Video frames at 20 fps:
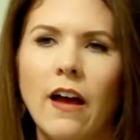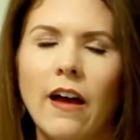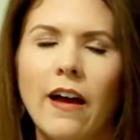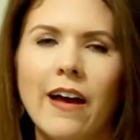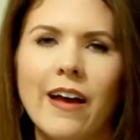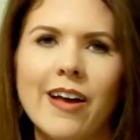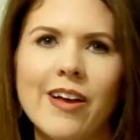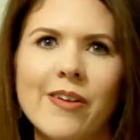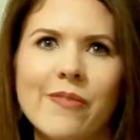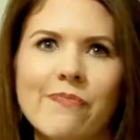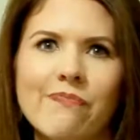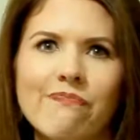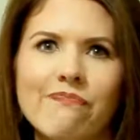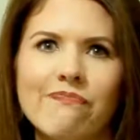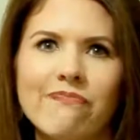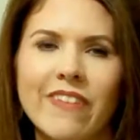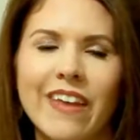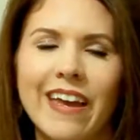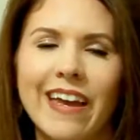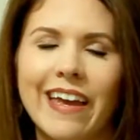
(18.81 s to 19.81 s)

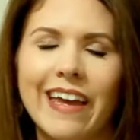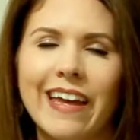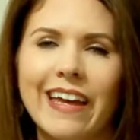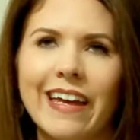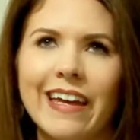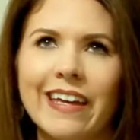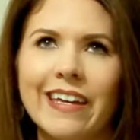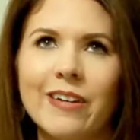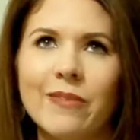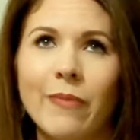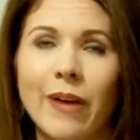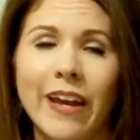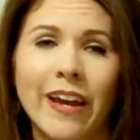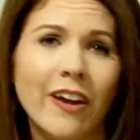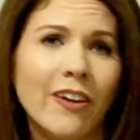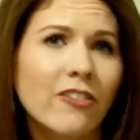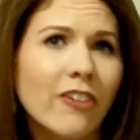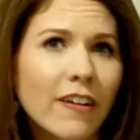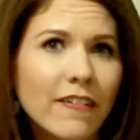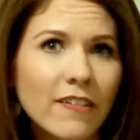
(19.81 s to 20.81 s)
And my
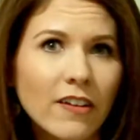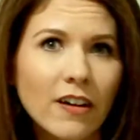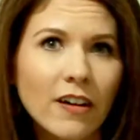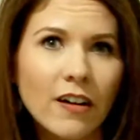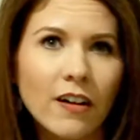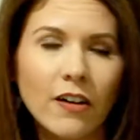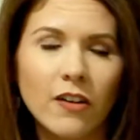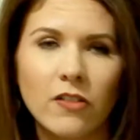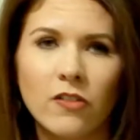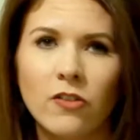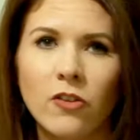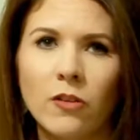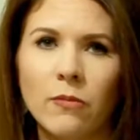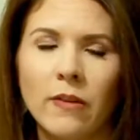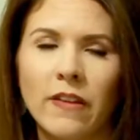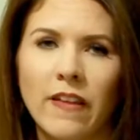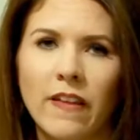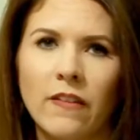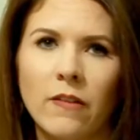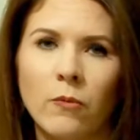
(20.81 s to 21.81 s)
hairdresser told
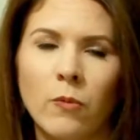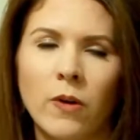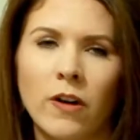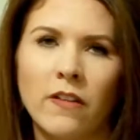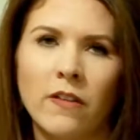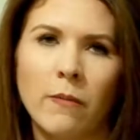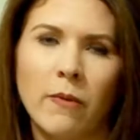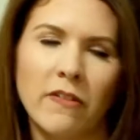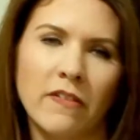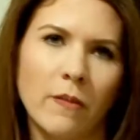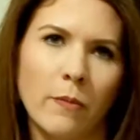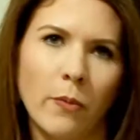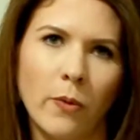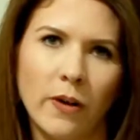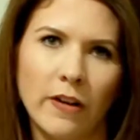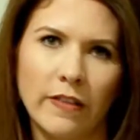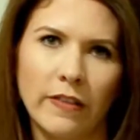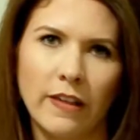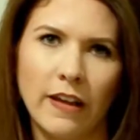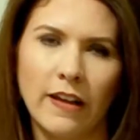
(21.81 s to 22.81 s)
me that one of the most
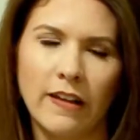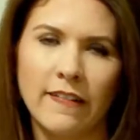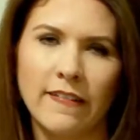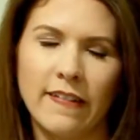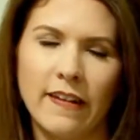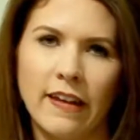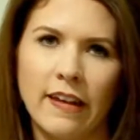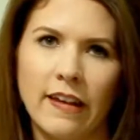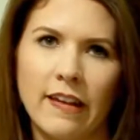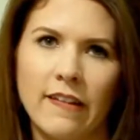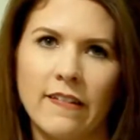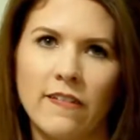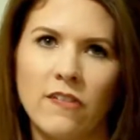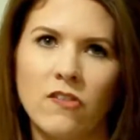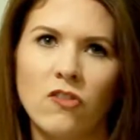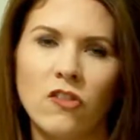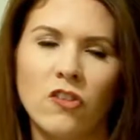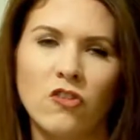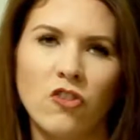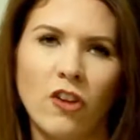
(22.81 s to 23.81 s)
important things is
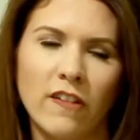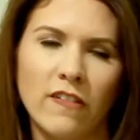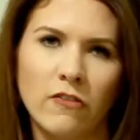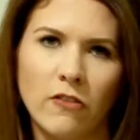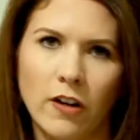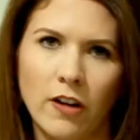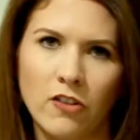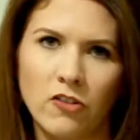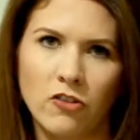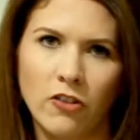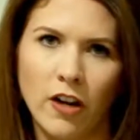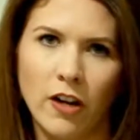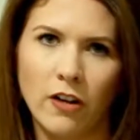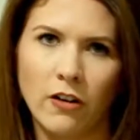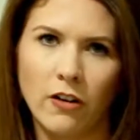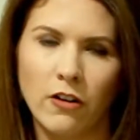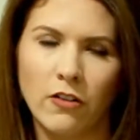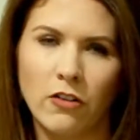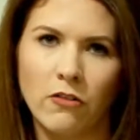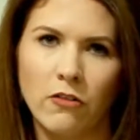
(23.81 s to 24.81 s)
to just run a
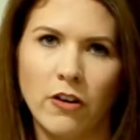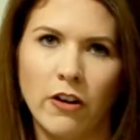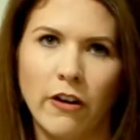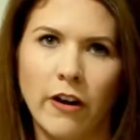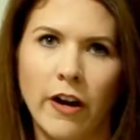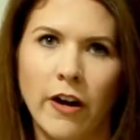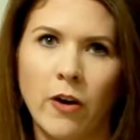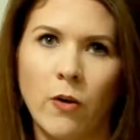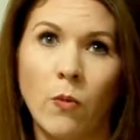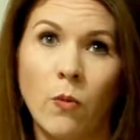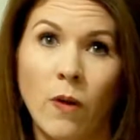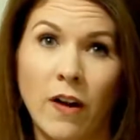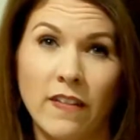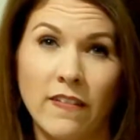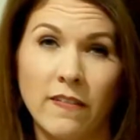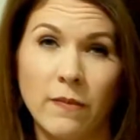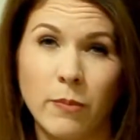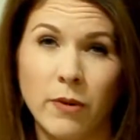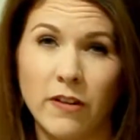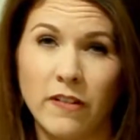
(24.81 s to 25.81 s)
straightener through your hair
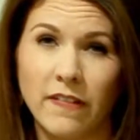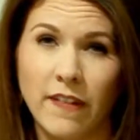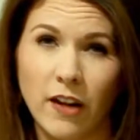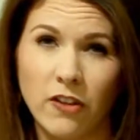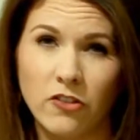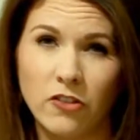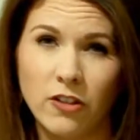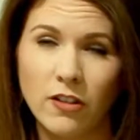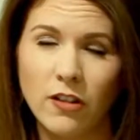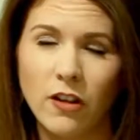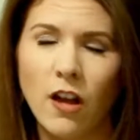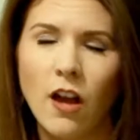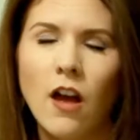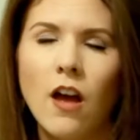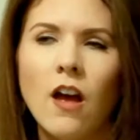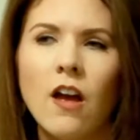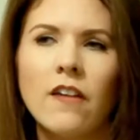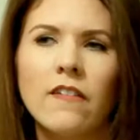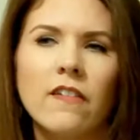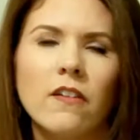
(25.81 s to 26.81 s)
once per section,
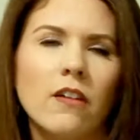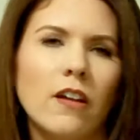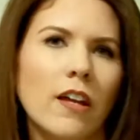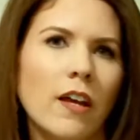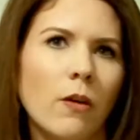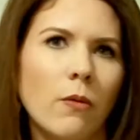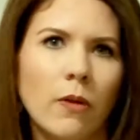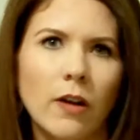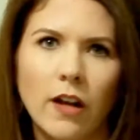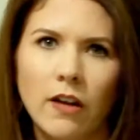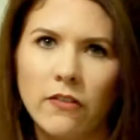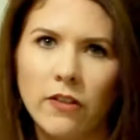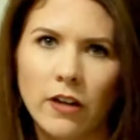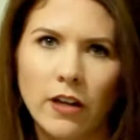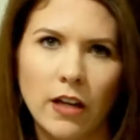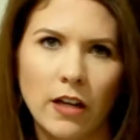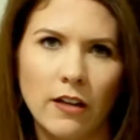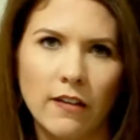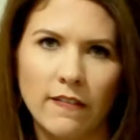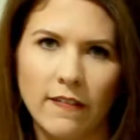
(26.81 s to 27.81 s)
so to get whatever
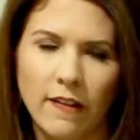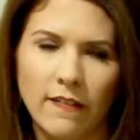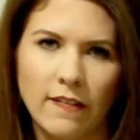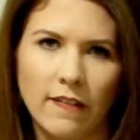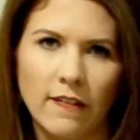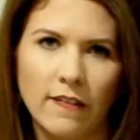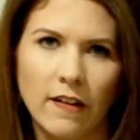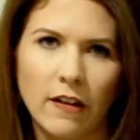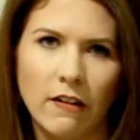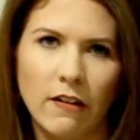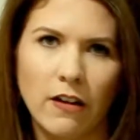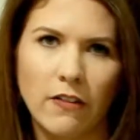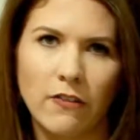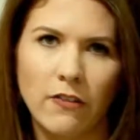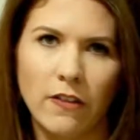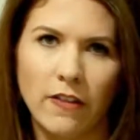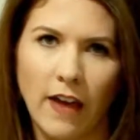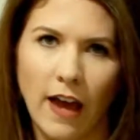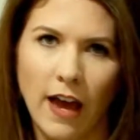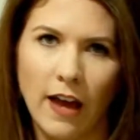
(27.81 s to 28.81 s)
heat is necessary
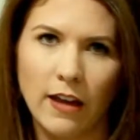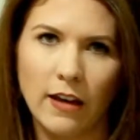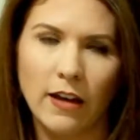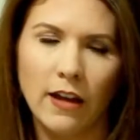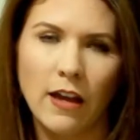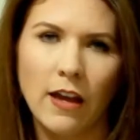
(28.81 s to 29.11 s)
for that.